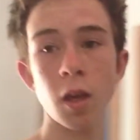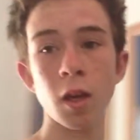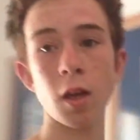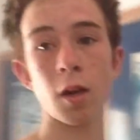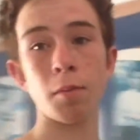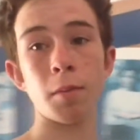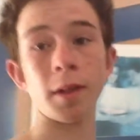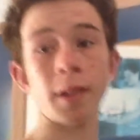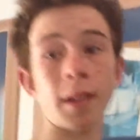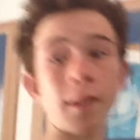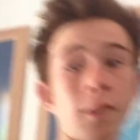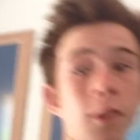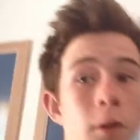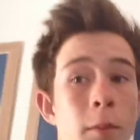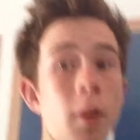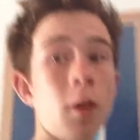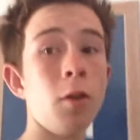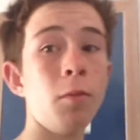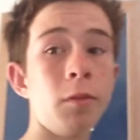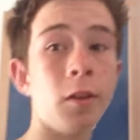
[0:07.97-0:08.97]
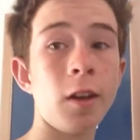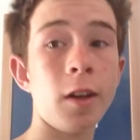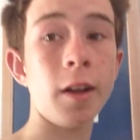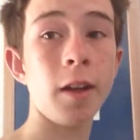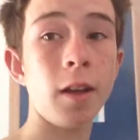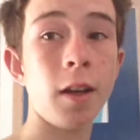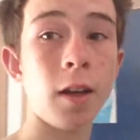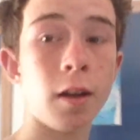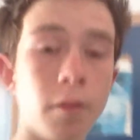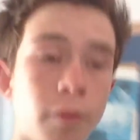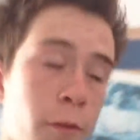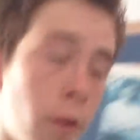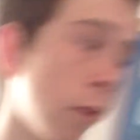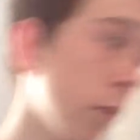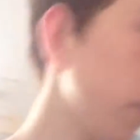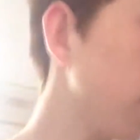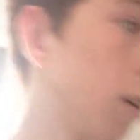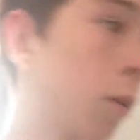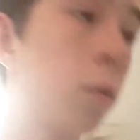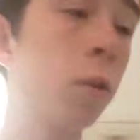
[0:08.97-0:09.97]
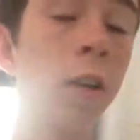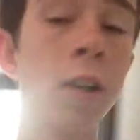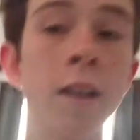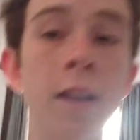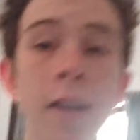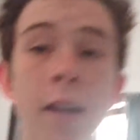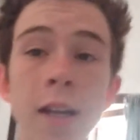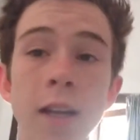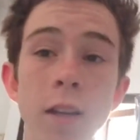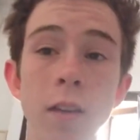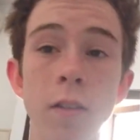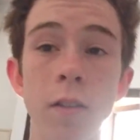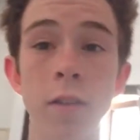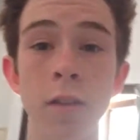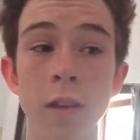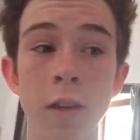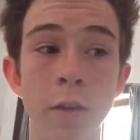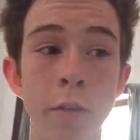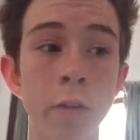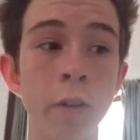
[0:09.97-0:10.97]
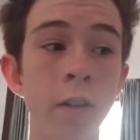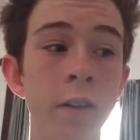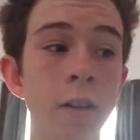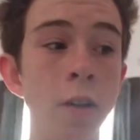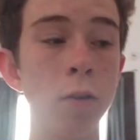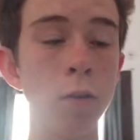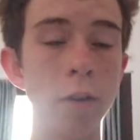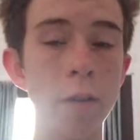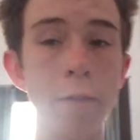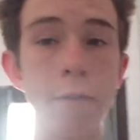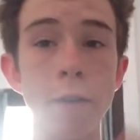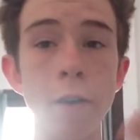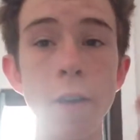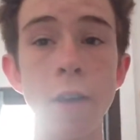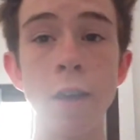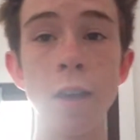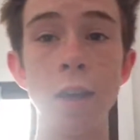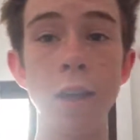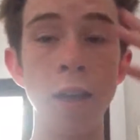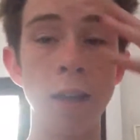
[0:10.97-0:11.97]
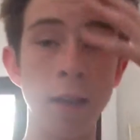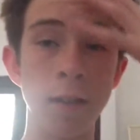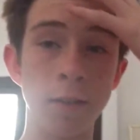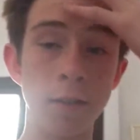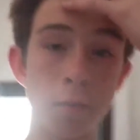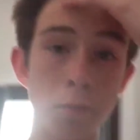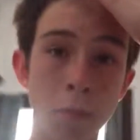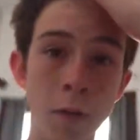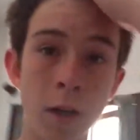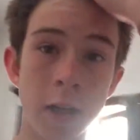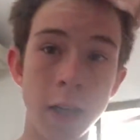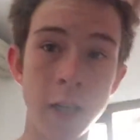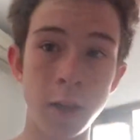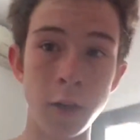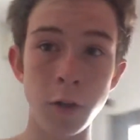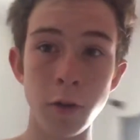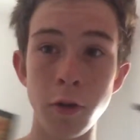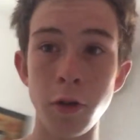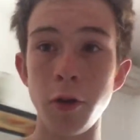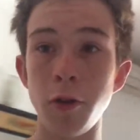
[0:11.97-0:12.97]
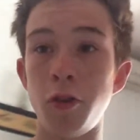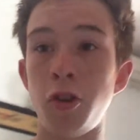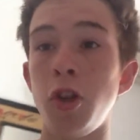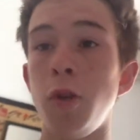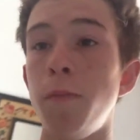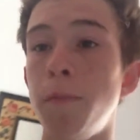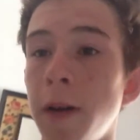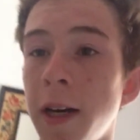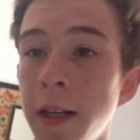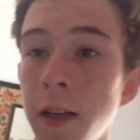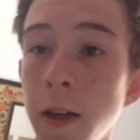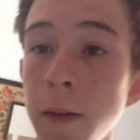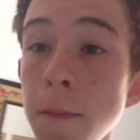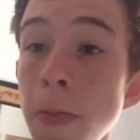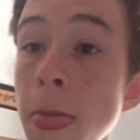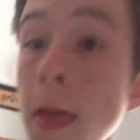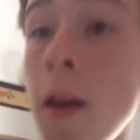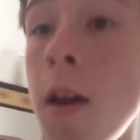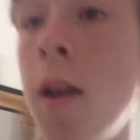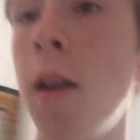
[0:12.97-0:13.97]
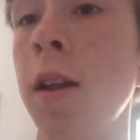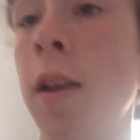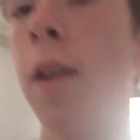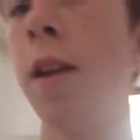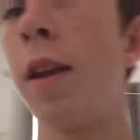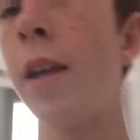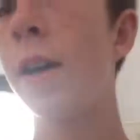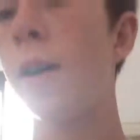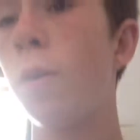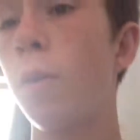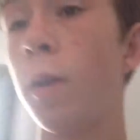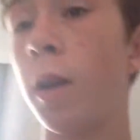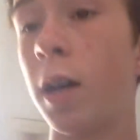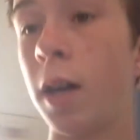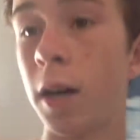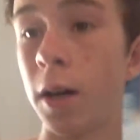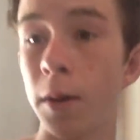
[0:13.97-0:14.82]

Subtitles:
And my dad's coming home tonight. Now, first thing I want to deal with is my new YouTube banner. Now,